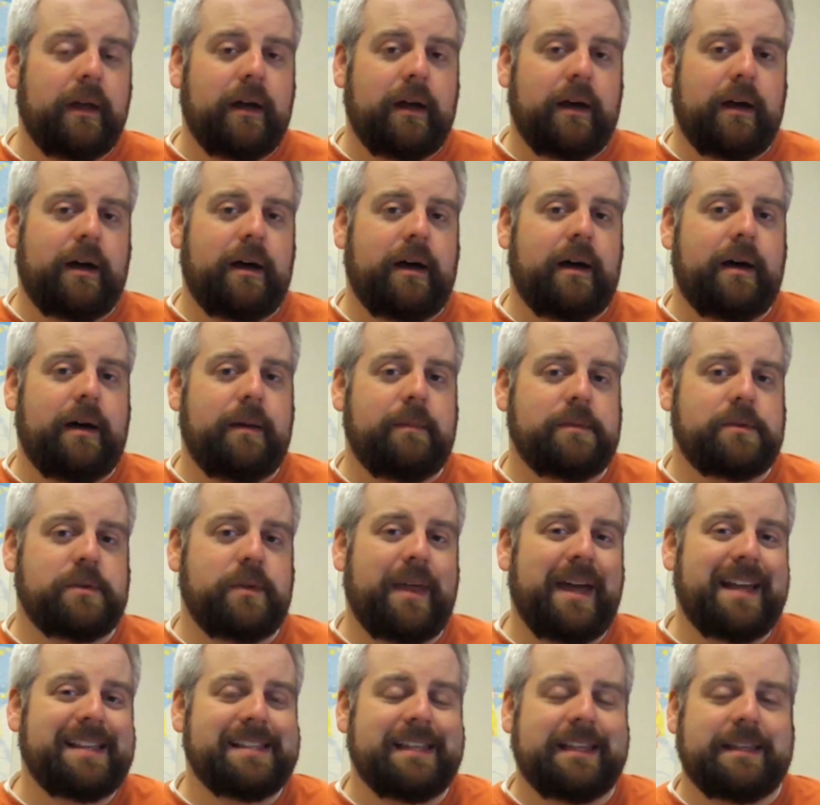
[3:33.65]
So
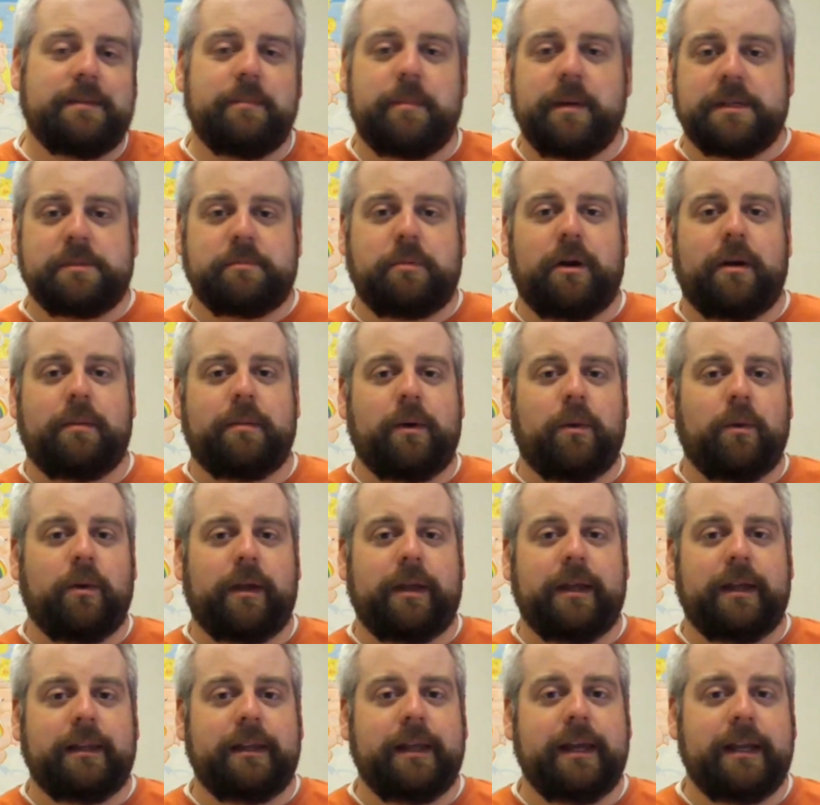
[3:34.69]
that's like the best part about
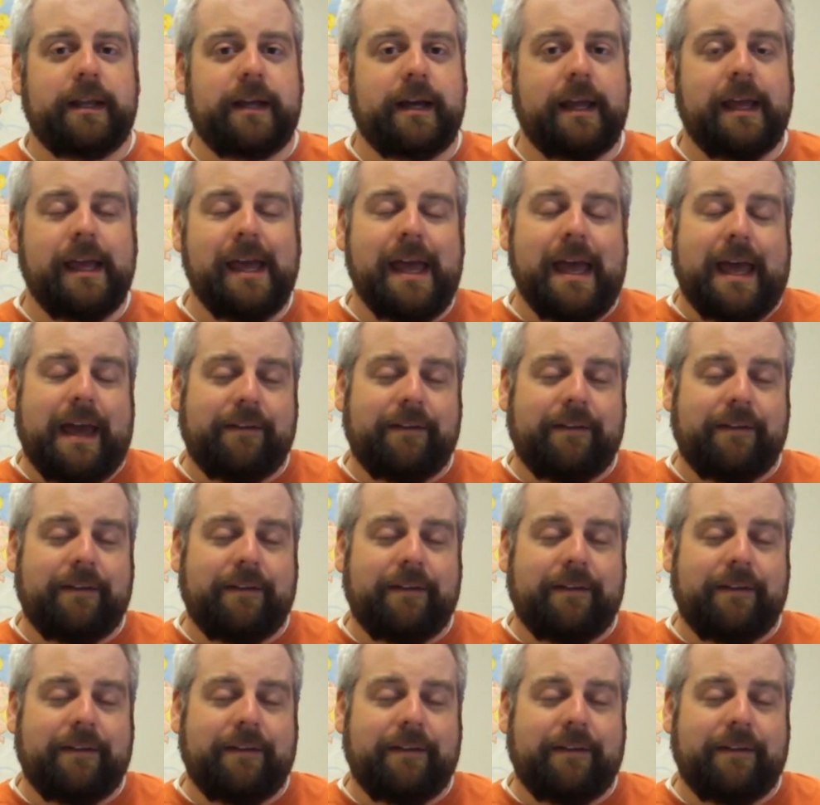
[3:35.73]
working at Late Night.